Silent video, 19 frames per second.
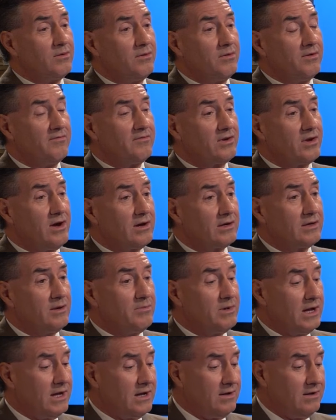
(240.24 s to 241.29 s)
We've talked
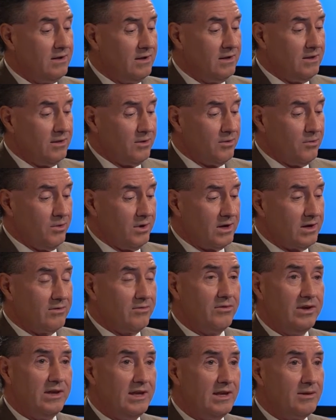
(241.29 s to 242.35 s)
about what a
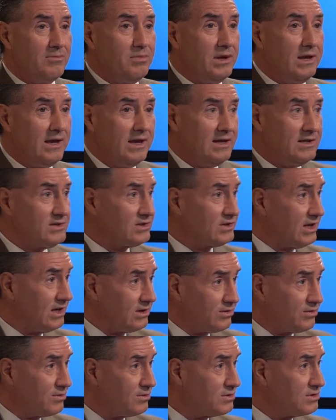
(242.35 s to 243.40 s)
leading PH
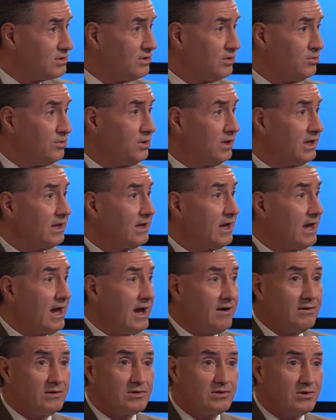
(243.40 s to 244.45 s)
center is doing,
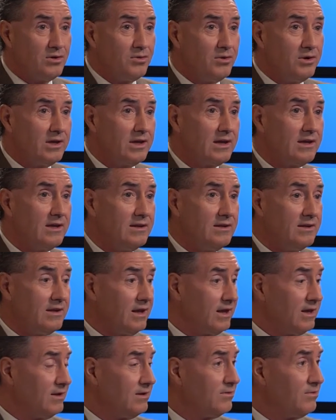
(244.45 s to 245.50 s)
how it's doing,
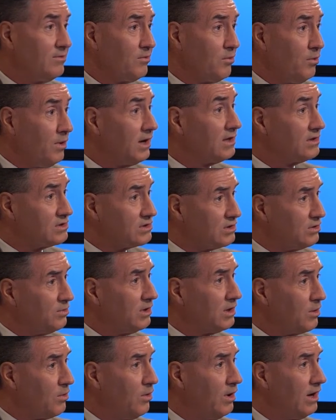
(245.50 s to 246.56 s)
and what it's
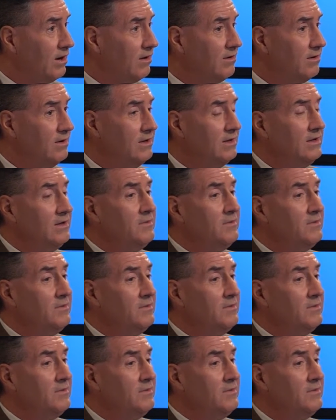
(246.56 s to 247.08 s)
doing well.